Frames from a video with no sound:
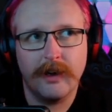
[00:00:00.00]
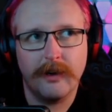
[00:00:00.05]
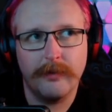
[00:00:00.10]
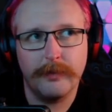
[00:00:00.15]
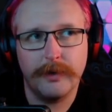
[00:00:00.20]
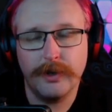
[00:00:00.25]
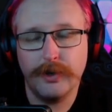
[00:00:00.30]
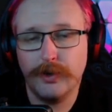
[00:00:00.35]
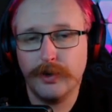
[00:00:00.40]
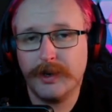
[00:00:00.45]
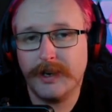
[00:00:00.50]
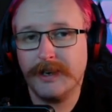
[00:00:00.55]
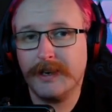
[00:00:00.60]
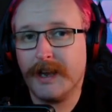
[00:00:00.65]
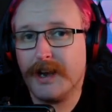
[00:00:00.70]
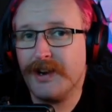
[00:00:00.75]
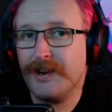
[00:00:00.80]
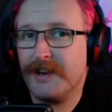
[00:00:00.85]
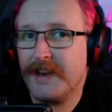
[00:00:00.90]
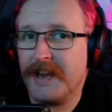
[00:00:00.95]
You can
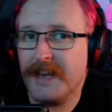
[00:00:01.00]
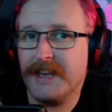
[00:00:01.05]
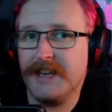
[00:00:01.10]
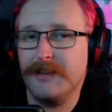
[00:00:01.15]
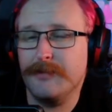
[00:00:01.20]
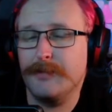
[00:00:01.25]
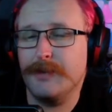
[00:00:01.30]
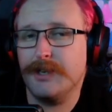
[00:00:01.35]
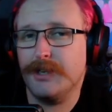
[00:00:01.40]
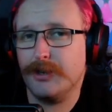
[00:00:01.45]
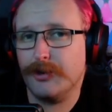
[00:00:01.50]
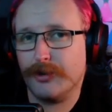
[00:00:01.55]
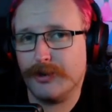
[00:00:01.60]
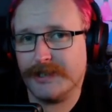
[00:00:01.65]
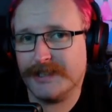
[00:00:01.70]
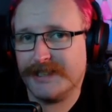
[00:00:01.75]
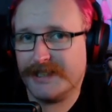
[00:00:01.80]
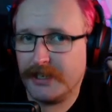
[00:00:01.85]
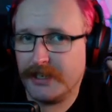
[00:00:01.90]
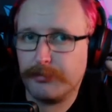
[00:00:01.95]
now name your
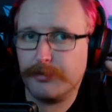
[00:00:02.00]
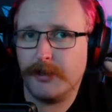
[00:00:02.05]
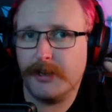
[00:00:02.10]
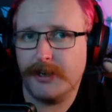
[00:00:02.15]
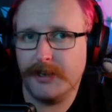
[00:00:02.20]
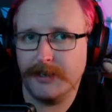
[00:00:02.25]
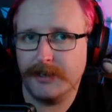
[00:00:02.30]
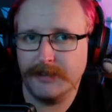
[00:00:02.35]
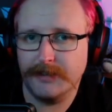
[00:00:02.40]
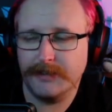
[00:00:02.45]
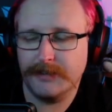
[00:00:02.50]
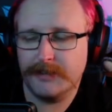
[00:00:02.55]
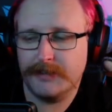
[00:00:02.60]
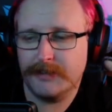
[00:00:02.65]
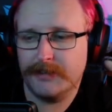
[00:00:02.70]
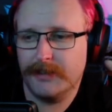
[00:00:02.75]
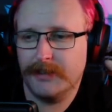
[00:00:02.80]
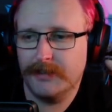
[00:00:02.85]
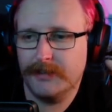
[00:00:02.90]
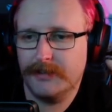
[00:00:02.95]
zip
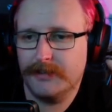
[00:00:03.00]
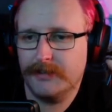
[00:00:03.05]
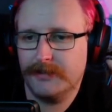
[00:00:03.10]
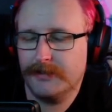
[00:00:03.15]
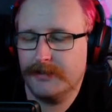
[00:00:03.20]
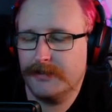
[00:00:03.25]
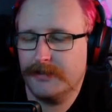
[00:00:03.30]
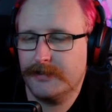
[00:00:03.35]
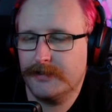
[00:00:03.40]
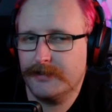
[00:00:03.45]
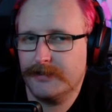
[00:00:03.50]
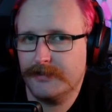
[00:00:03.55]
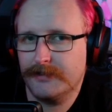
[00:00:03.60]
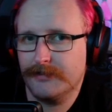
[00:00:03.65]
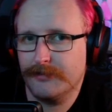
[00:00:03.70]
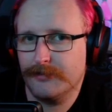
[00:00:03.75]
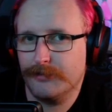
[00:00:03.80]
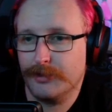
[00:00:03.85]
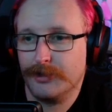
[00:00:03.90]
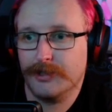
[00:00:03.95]
lines,
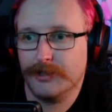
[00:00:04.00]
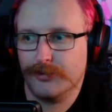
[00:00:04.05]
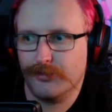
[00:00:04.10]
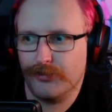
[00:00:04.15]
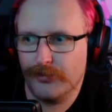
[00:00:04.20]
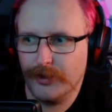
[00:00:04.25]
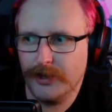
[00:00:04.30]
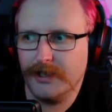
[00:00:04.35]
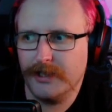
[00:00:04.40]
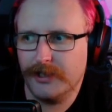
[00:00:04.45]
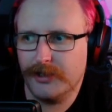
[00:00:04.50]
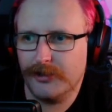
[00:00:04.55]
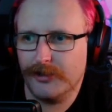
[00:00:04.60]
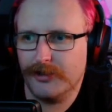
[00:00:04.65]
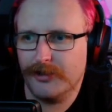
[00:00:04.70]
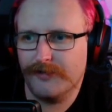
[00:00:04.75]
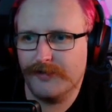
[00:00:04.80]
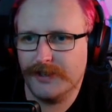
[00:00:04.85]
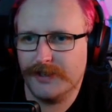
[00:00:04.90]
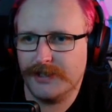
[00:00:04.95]
which is really
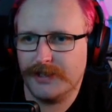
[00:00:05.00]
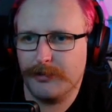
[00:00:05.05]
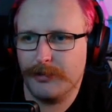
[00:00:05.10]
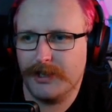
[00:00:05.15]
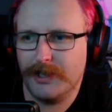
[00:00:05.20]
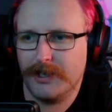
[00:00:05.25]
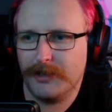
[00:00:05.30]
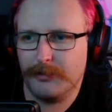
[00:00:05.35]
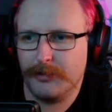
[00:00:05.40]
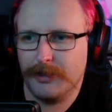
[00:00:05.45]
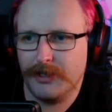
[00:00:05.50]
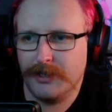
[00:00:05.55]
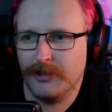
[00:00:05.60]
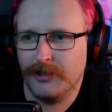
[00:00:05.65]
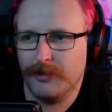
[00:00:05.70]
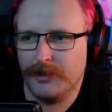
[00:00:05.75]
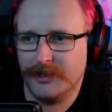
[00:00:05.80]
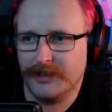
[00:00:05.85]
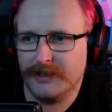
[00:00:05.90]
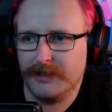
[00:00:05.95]
good for someone like me
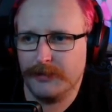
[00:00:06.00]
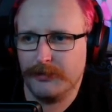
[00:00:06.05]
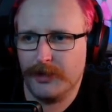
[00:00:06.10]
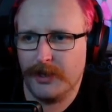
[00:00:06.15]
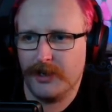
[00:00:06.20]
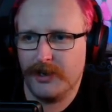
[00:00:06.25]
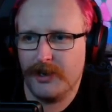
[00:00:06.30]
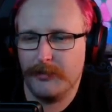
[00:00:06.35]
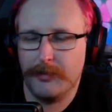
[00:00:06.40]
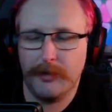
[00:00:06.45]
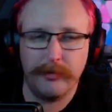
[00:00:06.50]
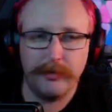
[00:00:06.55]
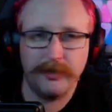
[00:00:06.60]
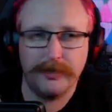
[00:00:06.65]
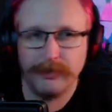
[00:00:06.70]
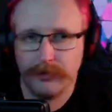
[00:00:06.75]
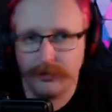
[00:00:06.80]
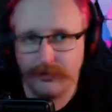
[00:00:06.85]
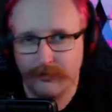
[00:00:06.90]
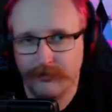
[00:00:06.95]
who has a zipline hub up on
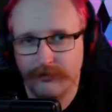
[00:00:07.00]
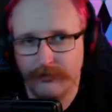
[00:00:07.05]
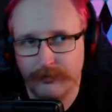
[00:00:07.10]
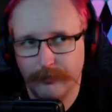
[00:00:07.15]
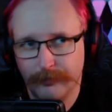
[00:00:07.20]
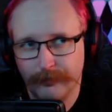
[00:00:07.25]
his roof.